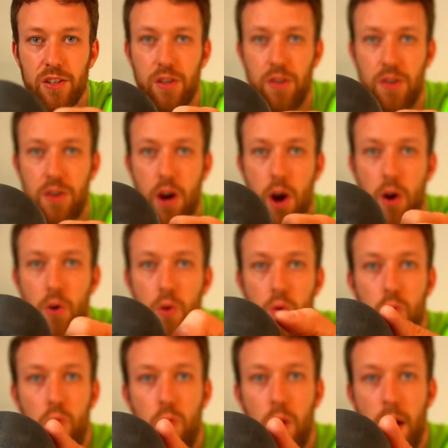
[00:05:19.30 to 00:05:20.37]

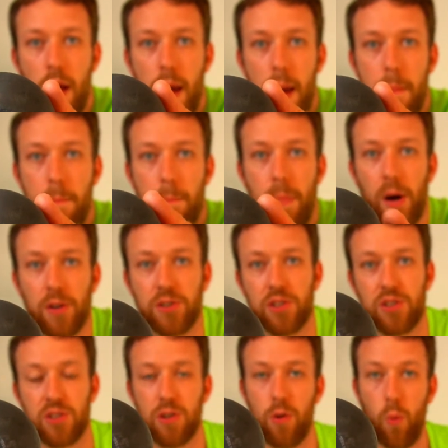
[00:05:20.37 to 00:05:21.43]
no
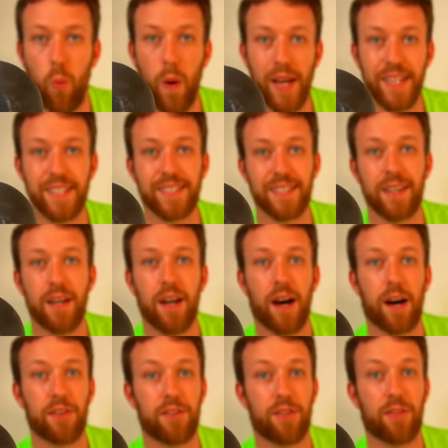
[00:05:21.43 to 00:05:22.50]
embossed weight,
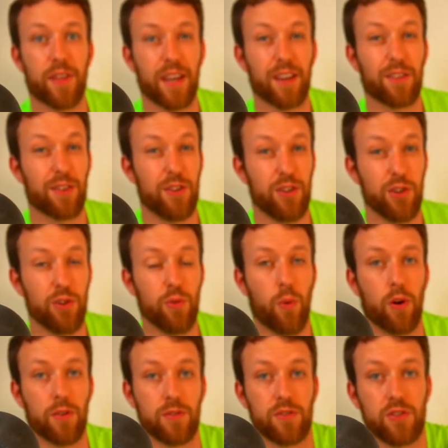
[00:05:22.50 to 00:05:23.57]
I think the new
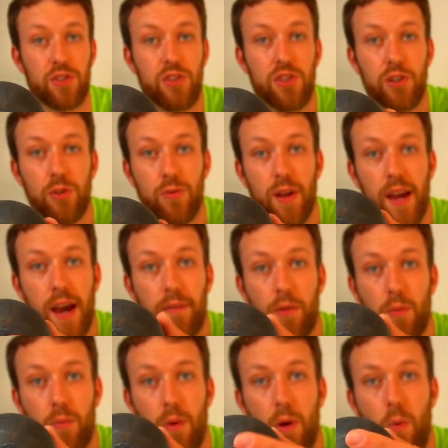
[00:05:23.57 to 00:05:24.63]
ones do. They have
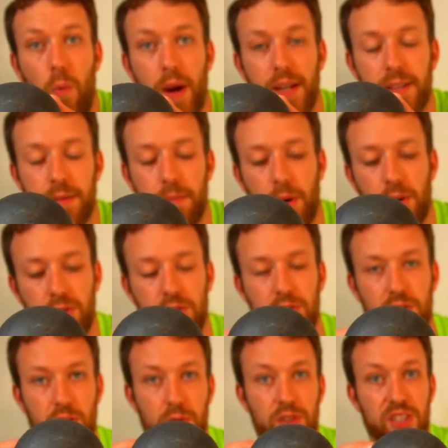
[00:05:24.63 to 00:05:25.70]
a weight embossed,
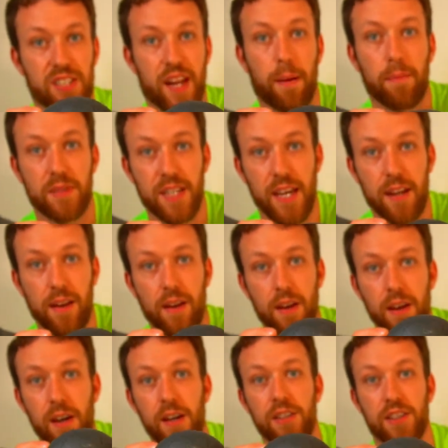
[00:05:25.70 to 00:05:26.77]
so it's stamped in
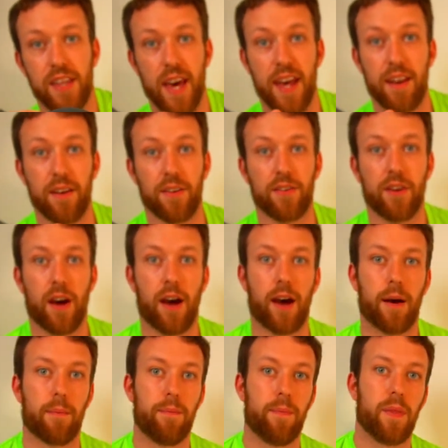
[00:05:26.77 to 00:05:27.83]
to the end.
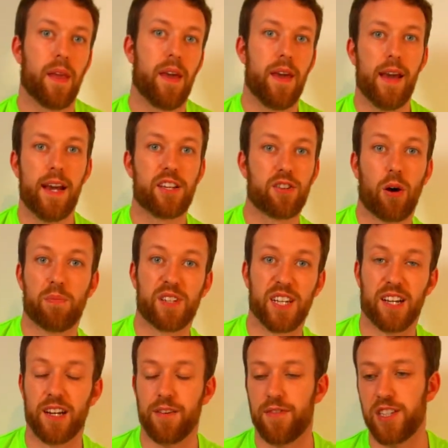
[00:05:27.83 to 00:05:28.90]
It's not
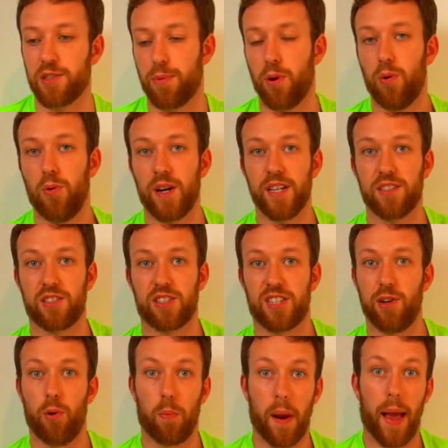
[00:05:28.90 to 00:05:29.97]
particularly visible, it's
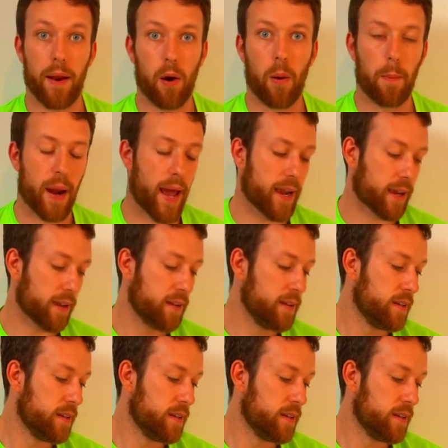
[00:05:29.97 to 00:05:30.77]
still black on black.